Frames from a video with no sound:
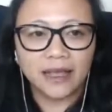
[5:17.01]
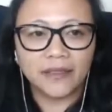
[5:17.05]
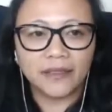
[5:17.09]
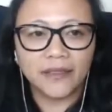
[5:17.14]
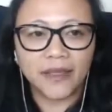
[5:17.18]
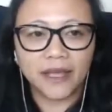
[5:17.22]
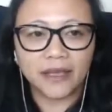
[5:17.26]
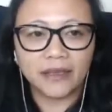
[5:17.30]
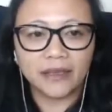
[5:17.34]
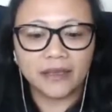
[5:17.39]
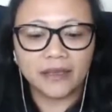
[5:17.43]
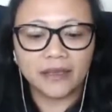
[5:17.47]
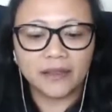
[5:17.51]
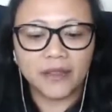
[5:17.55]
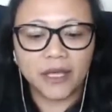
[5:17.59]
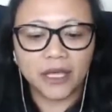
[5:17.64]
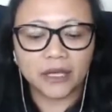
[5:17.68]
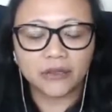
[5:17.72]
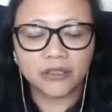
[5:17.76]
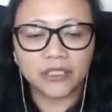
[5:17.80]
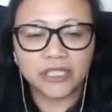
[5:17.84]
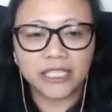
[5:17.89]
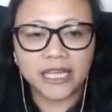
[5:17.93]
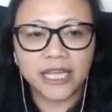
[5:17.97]
They
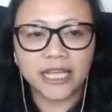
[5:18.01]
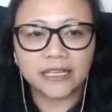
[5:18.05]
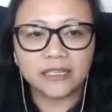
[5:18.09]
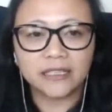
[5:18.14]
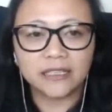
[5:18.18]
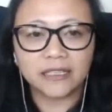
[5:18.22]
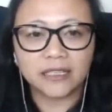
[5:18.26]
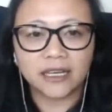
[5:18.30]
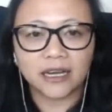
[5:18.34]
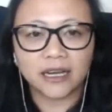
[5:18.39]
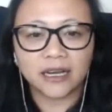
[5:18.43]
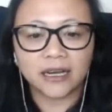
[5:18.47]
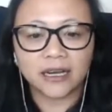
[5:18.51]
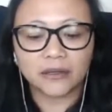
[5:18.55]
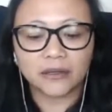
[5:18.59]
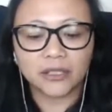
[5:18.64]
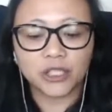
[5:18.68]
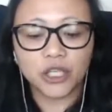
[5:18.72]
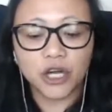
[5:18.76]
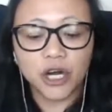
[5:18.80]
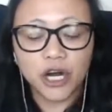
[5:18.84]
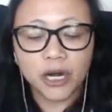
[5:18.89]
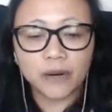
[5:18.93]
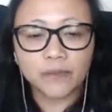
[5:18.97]
contain
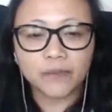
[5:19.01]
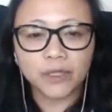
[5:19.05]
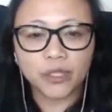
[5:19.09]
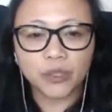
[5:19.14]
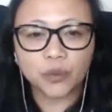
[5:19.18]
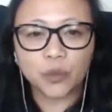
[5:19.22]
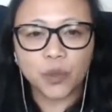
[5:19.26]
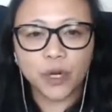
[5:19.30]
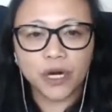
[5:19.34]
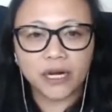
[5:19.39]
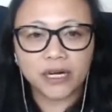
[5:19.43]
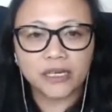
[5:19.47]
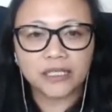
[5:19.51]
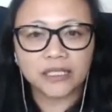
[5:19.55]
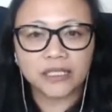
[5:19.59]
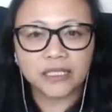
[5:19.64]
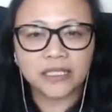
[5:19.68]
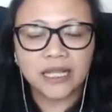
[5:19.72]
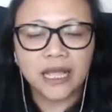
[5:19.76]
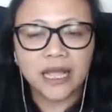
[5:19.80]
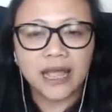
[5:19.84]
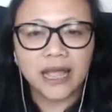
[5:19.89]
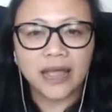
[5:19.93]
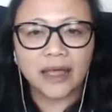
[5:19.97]
terms,
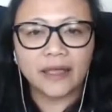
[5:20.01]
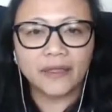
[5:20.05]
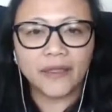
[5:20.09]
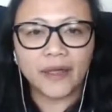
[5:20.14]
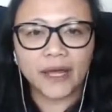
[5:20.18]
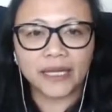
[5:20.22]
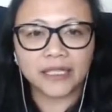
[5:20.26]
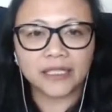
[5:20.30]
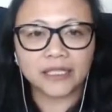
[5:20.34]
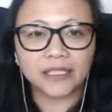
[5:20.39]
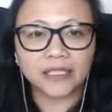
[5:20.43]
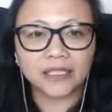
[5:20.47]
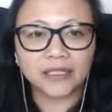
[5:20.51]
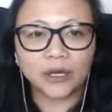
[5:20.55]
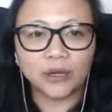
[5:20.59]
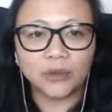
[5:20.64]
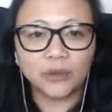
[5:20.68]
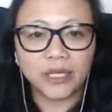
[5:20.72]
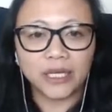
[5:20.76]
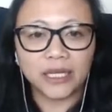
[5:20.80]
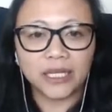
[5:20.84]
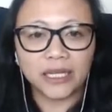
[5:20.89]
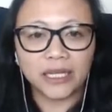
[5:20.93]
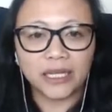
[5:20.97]
words that
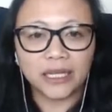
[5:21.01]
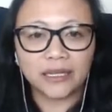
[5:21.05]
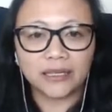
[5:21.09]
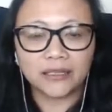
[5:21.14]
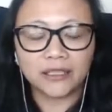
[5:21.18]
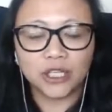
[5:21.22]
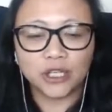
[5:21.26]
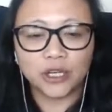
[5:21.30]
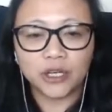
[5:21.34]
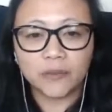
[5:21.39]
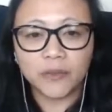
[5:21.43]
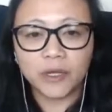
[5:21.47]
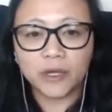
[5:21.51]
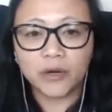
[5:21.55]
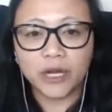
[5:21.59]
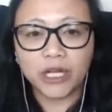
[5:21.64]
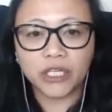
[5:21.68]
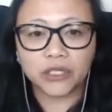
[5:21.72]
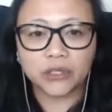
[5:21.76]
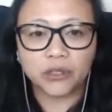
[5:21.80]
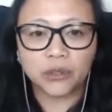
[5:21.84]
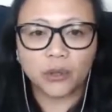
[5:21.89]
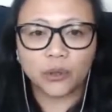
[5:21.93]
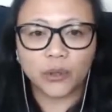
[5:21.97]
only, you know,
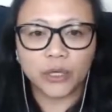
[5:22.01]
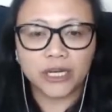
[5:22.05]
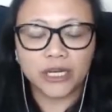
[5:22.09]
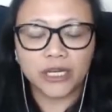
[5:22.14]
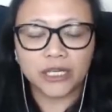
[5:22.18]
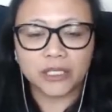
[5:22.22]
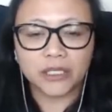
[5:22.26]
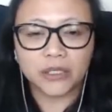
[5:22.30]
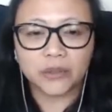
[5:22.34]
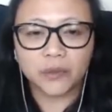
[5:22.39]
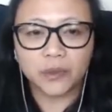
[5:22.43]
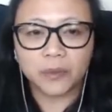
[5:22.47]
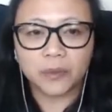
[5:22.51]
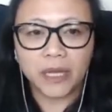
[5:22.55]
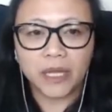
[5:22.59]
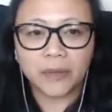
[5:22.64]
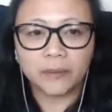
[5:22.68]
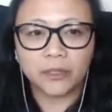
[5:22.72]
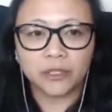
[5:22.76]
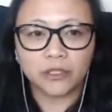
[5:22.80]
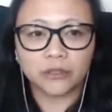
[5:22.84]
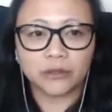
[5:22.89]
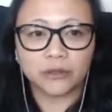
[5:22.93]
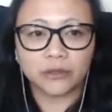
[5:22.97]
immigration lawyers would be
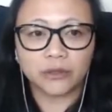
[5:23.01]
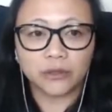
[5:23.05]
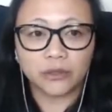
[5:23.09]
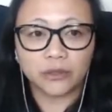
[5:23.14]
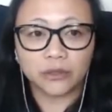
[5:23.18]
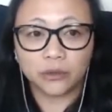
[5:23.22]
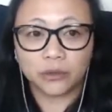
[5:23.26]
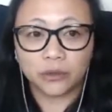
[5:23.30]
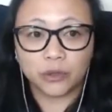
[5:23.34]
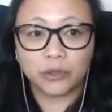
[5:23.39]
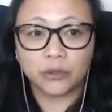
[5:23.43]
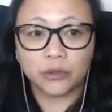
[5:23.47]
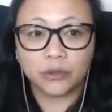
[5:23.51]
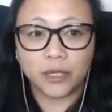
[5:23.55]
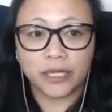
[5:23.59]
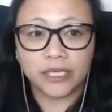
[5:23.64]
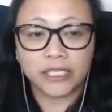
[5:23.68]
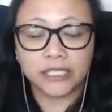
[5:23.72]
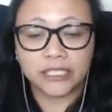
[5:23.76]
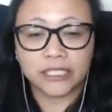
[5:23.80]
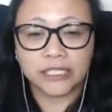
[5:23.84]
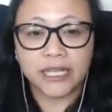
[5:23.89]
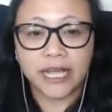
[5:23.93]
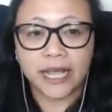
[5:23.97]
able to
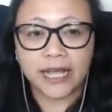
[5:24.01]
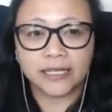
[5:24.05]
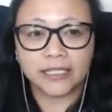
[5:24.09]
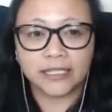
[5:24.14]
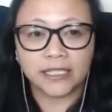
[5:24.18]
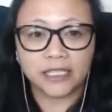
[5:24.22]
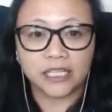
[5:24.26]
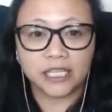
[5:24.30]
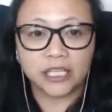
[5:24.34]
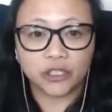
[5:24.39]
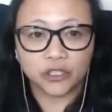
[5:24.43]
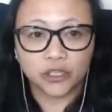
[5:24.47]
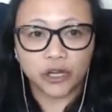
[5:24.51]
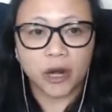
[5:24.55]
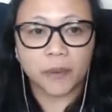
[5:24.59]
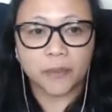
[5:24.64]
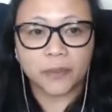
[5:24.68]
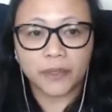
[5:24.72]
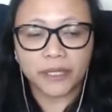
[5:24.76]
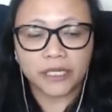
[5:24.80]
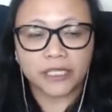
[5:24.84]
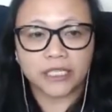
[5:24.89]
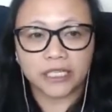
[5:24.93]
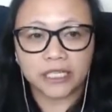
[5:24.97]
understand and
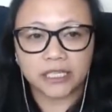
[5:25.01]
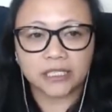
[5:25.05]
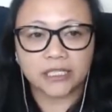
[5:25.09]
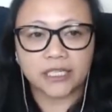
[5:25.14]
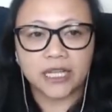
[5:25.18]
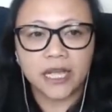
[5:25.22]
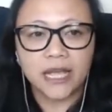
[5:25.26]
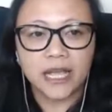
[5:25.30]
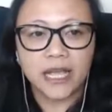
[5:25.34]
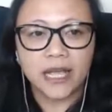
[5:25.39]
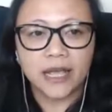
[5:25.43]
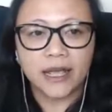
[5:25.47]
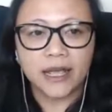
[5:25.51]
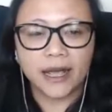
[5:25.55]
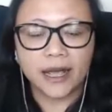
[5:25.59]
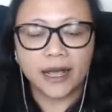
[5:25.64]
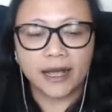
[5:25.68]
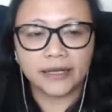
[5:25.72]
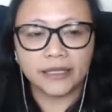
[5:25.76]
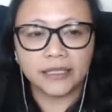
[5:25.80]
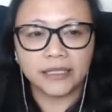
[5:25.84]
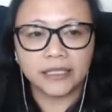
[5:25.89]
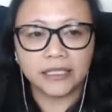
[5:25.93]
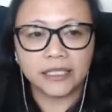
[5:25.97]
interpret it,
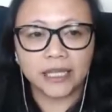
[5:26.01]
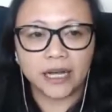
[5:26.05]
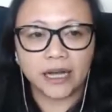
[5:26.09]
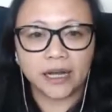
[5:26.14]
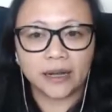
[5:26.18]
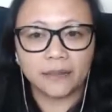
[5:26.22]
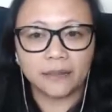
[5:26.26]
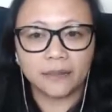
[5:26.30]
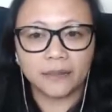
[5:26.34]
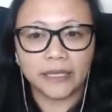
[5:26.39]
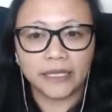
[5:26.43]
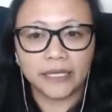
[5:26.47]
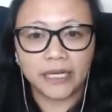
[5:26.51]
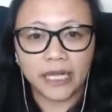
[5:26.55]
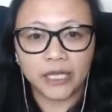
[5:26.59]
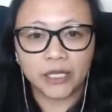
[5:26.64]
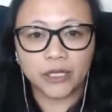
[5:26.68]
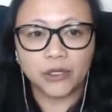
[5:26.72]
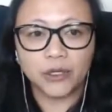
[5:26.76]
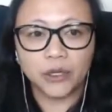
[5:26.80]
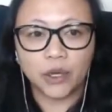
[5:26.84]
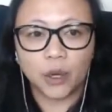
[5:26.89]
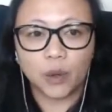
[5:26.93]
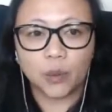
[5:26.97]
and let
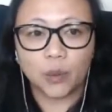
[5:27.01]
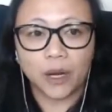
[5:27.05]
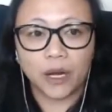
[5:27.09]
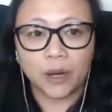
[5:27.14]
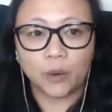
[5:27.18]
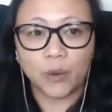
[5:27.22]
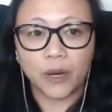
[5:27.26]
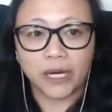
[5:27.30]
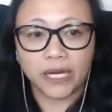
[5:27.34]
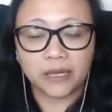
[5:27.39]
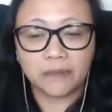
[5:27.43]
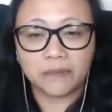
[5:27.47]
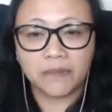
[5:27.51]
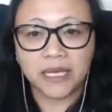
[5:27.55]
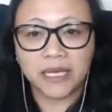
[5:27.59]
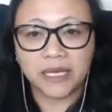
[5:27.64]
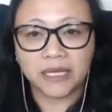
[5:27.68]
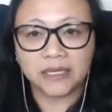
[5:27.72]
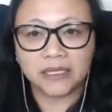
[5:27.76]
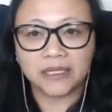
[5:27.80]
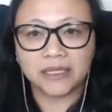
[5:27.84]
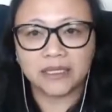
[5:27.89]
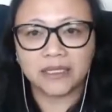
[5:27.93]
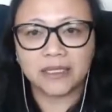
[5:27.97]
you know what it
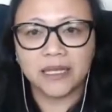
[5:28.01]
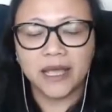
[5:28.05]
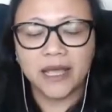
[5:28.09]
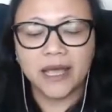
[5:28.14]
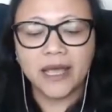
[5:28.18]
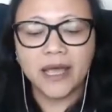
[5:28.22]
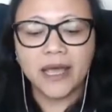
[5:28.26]
means.